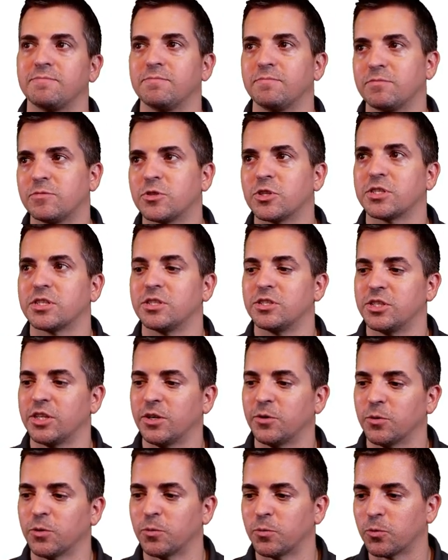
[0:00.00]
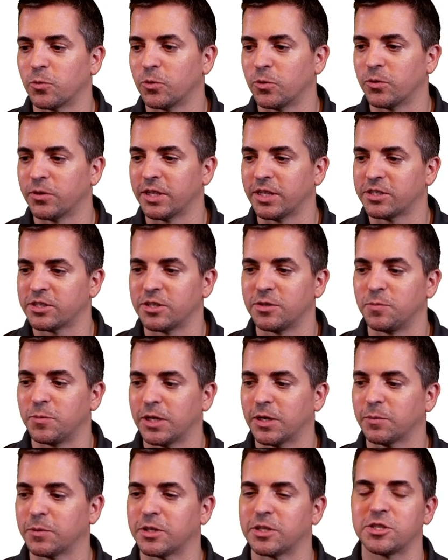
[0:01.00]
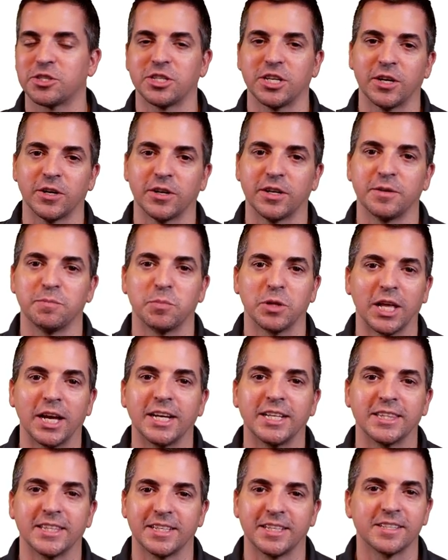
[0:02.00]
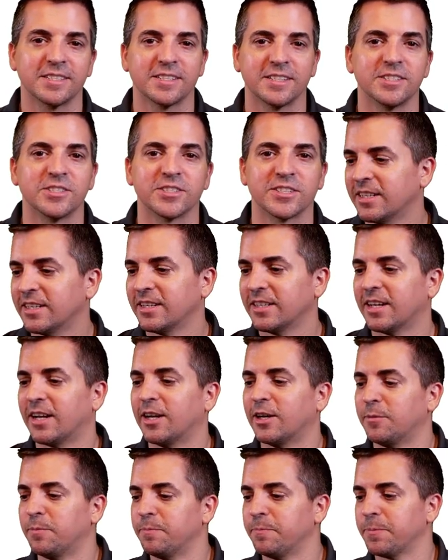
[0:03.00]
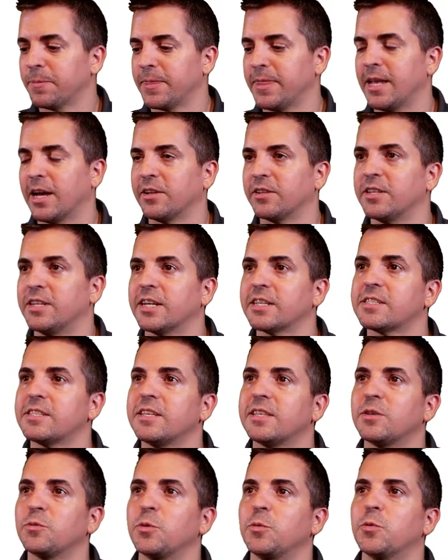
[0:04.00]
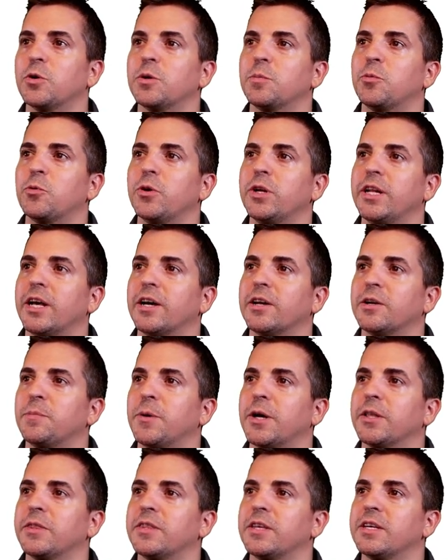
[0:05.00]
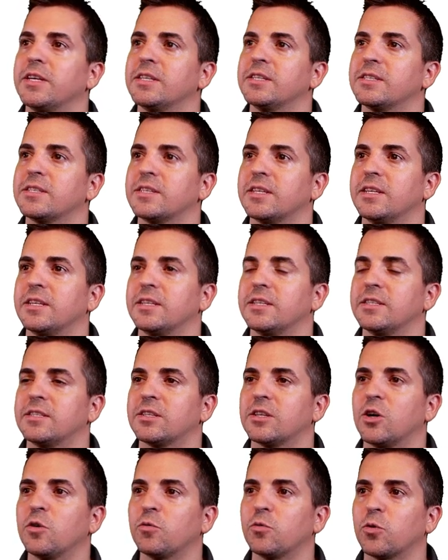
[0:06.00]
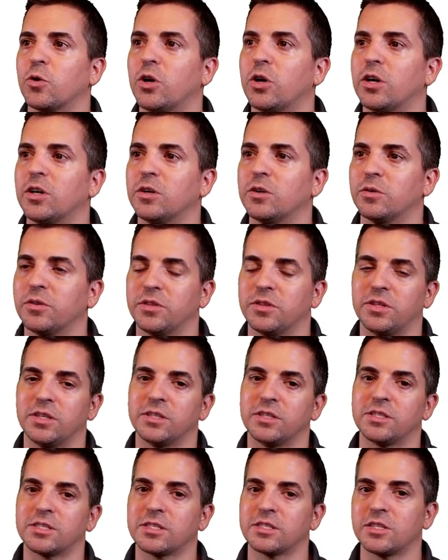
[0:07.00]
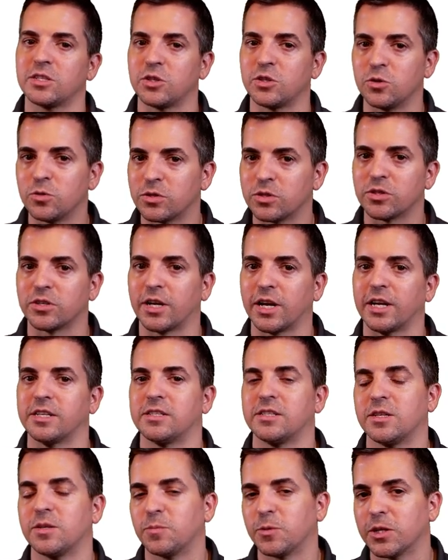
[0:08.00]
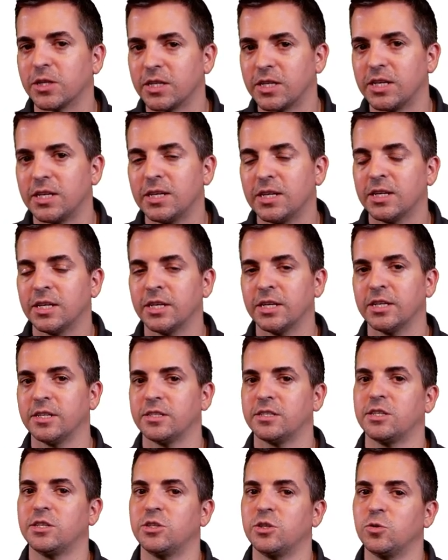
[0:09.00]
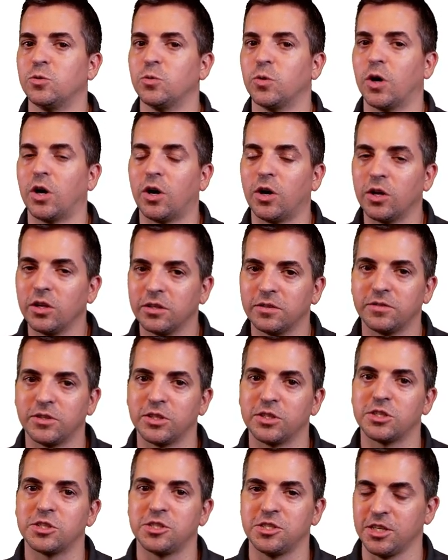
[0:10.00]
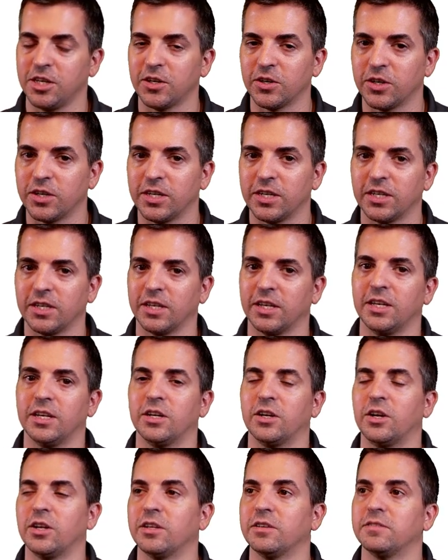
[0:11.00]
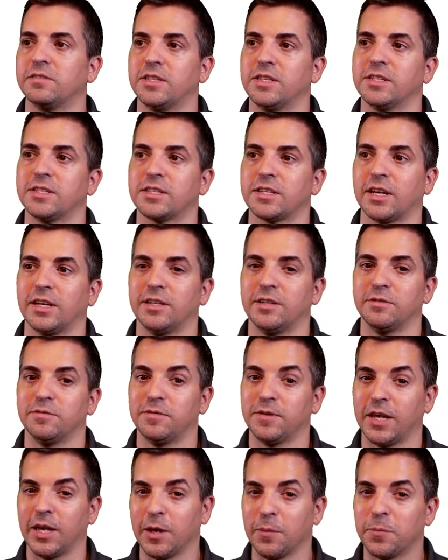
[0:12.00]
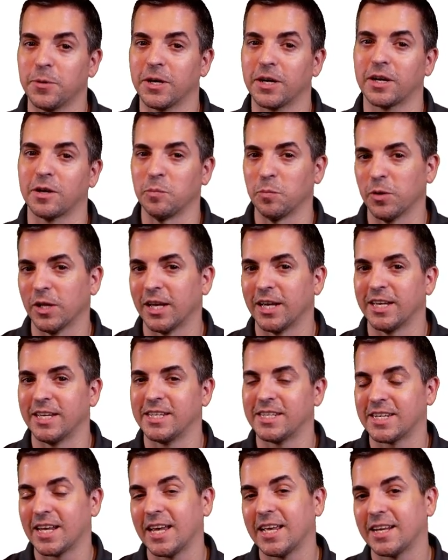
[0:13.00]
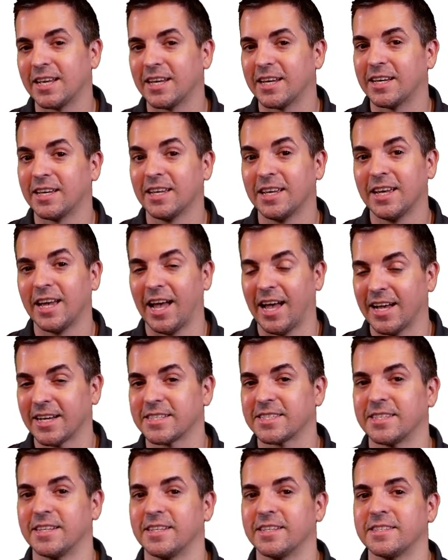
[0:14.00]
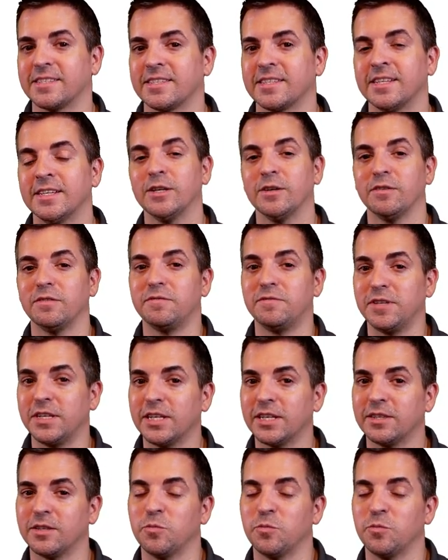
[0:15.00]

just a general rule. They shouldn't be able to share it blindly, essentially. Now, the next thing that we want to point out about this is overall, this user has the ability to do all of this sharing and all of this kind of HIPAA compliant data access via the